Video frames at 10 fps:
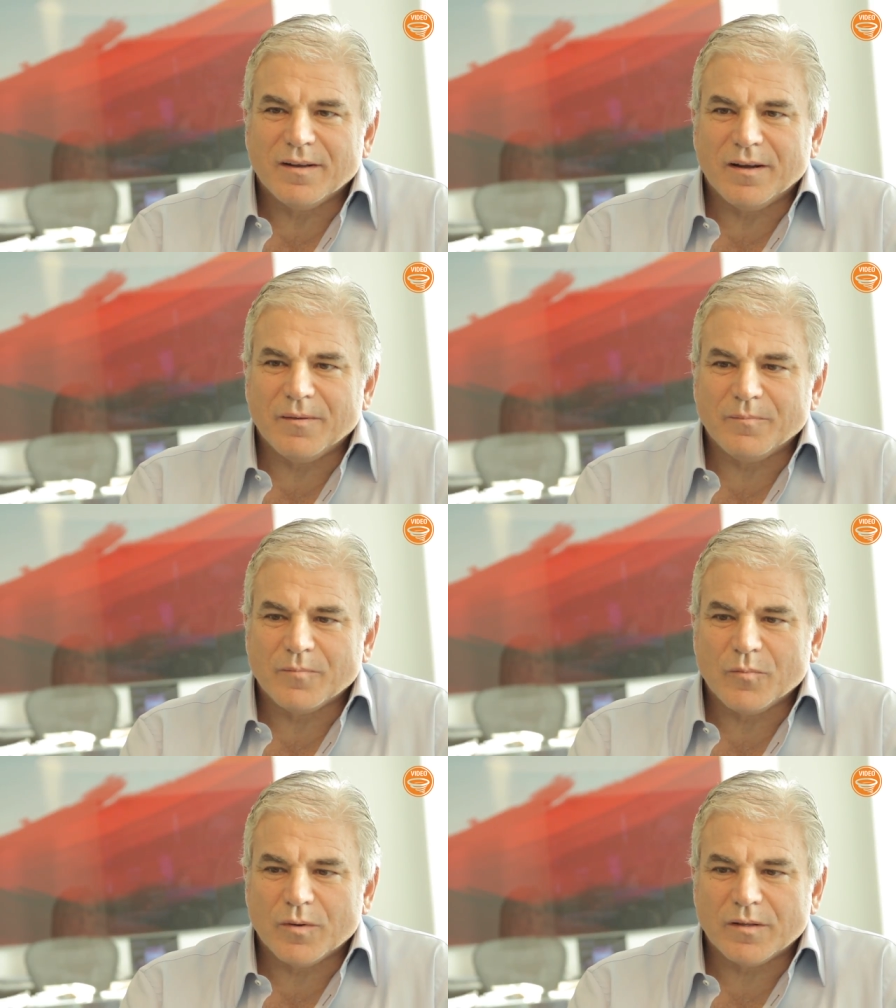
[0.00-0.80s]

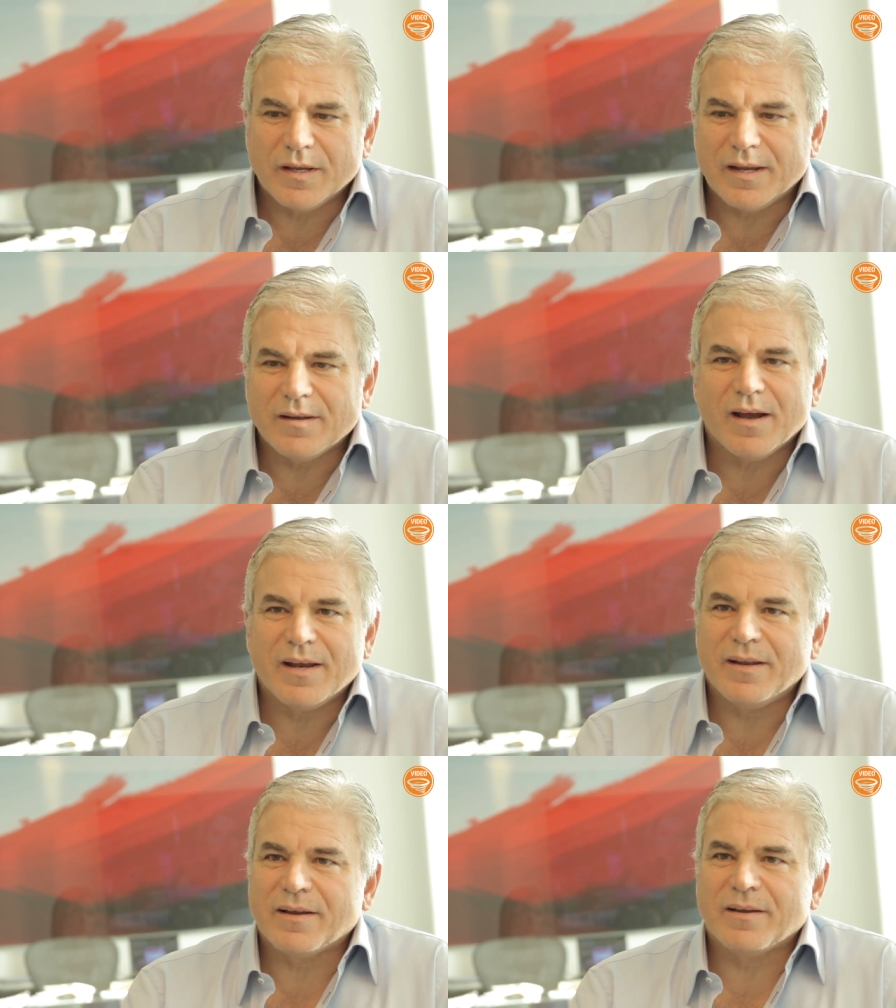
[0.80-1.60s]
um, with Dan
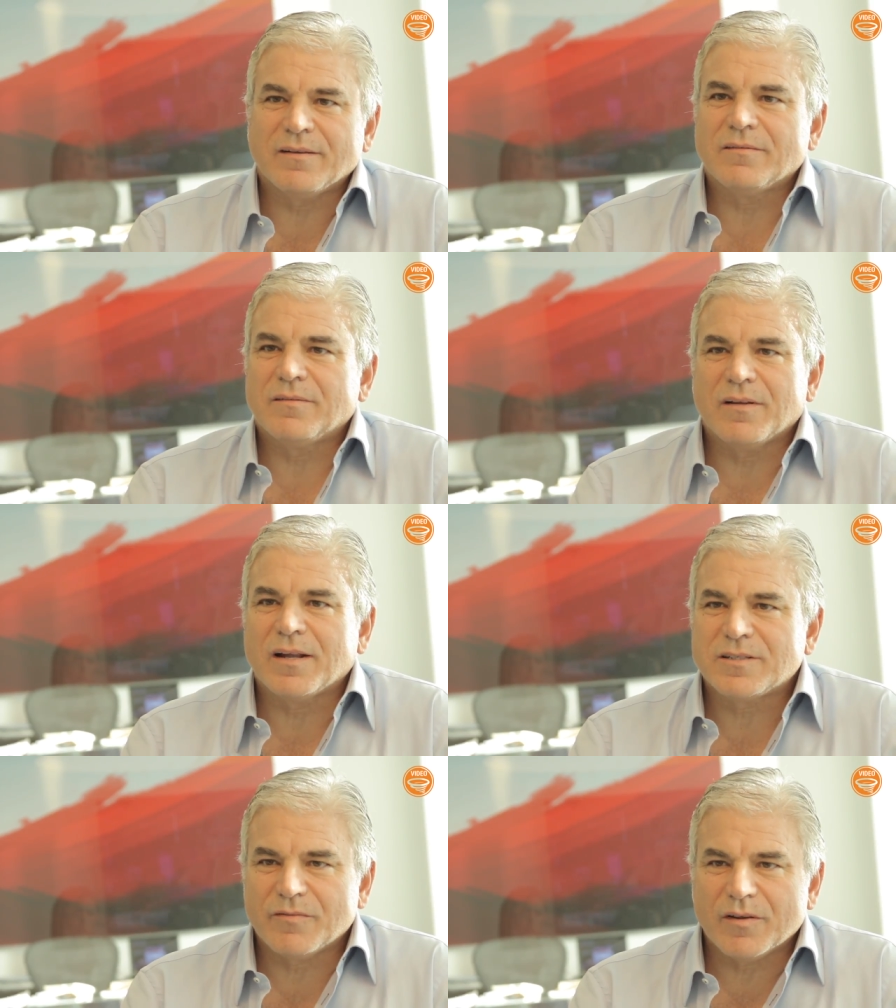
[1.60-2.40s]
Neidich and
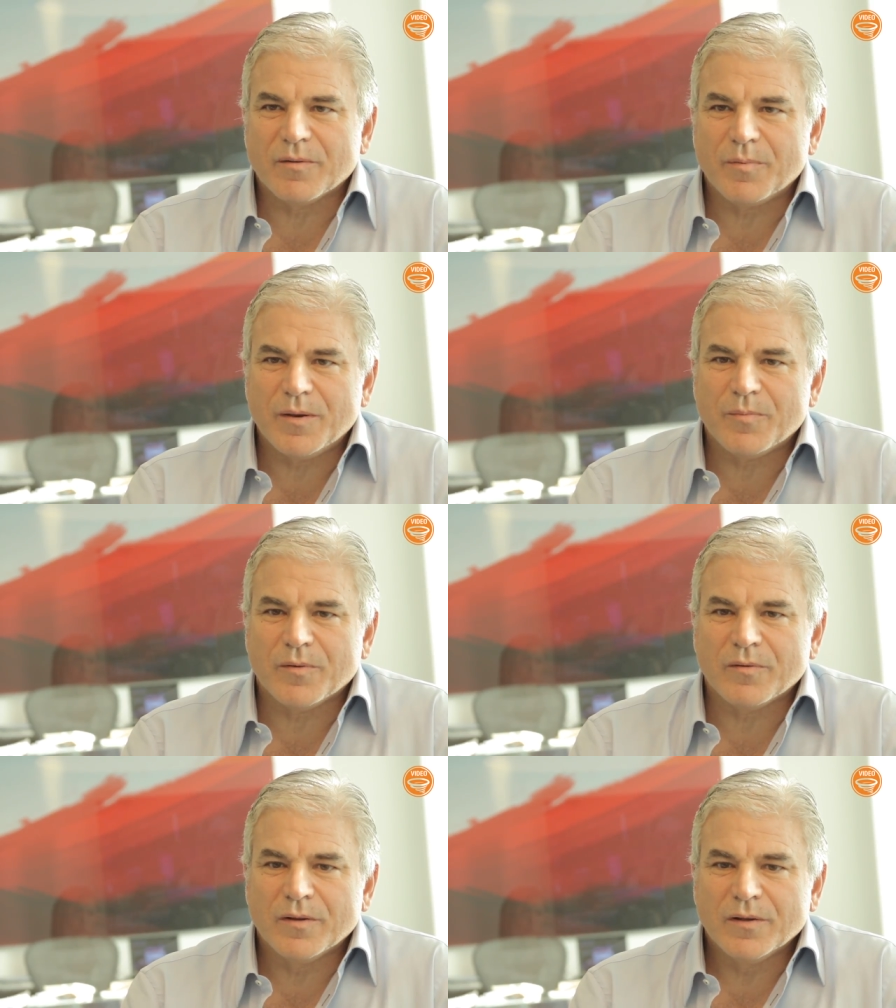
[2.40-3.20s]
lots of other
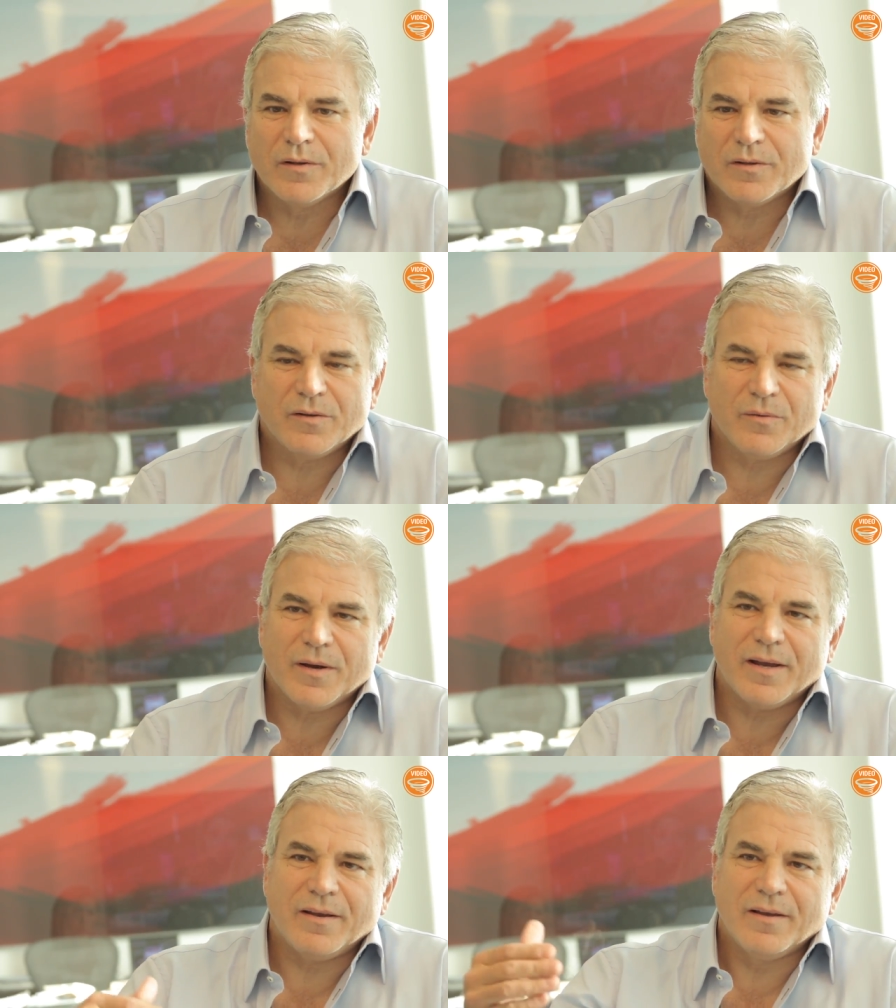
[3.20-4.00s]
people
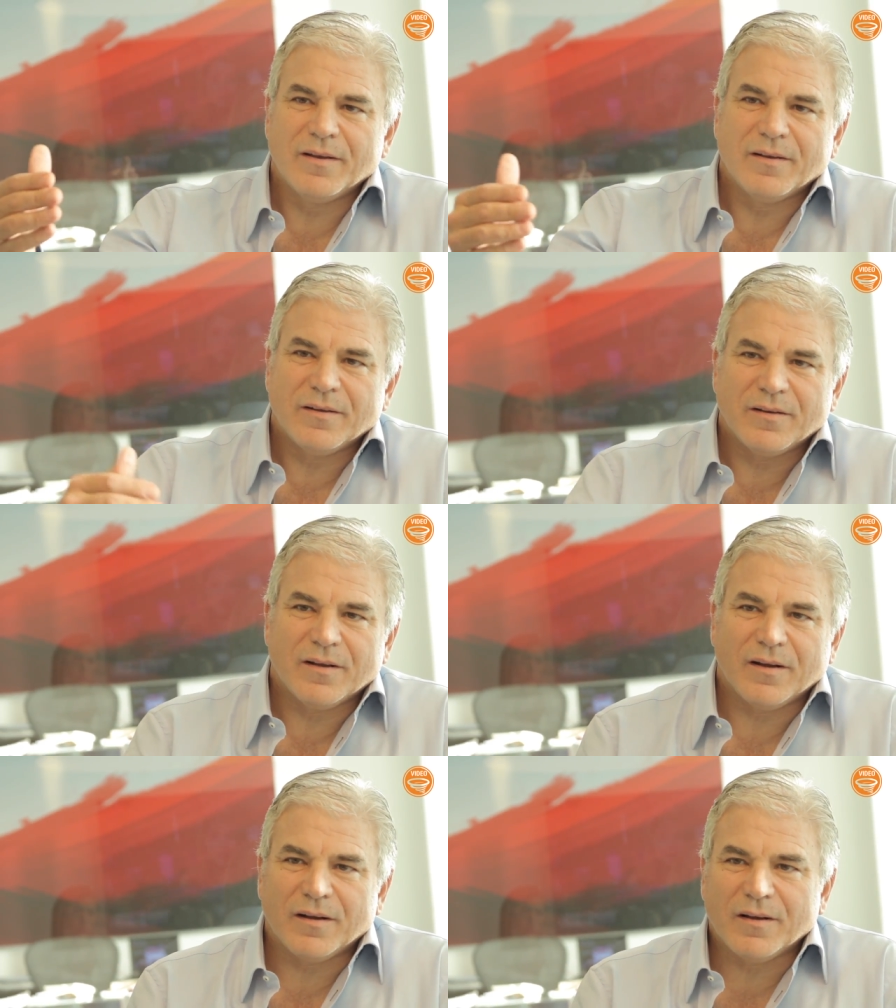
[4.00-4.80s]
to a,
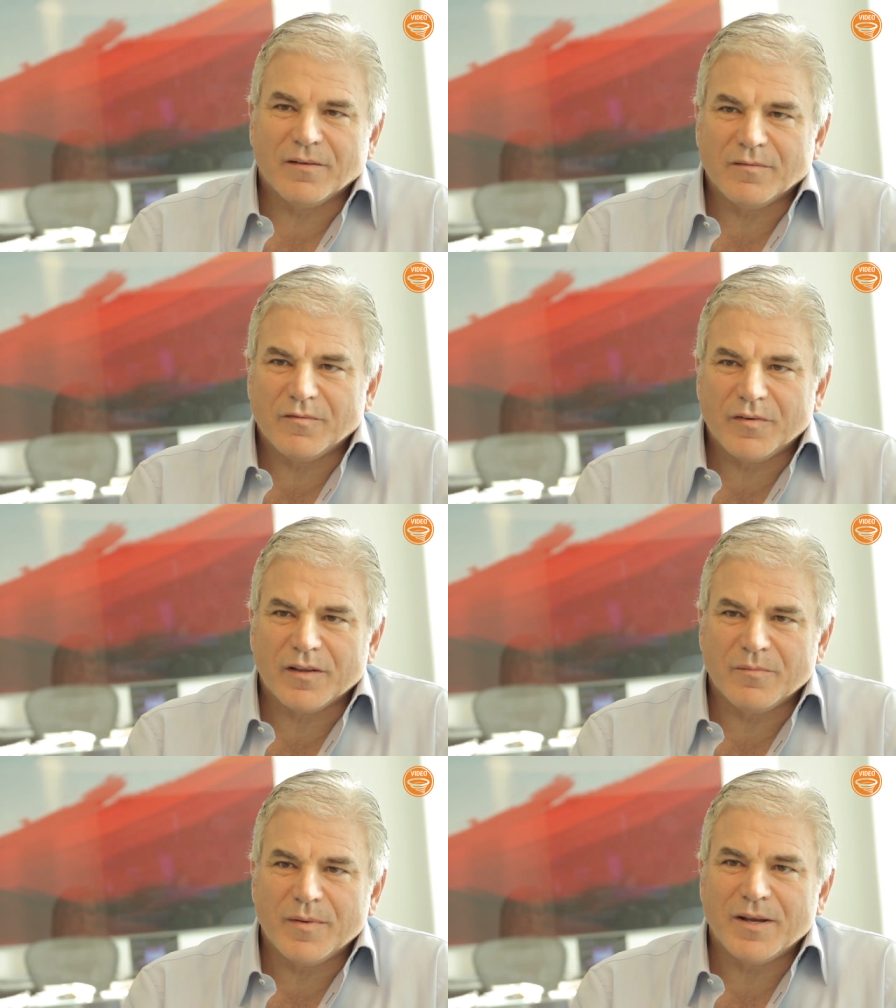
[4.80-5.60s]
uh, a
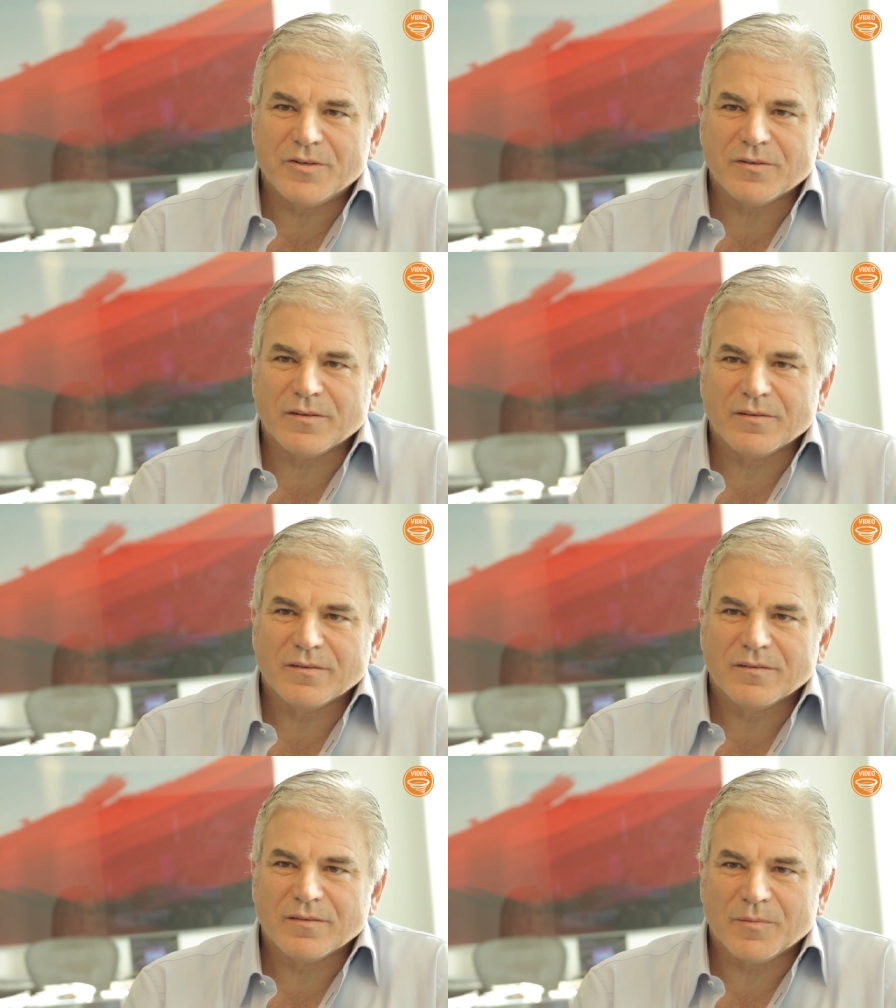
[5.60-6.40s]
fairly major
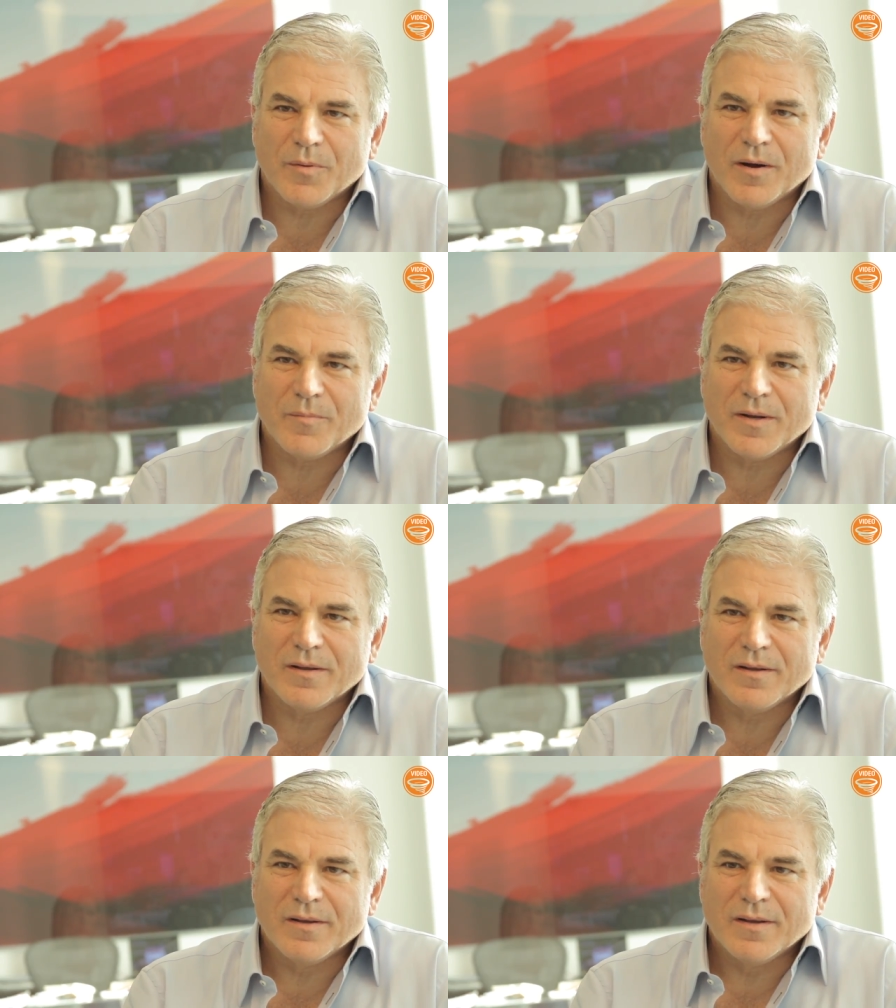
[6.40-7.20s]
department.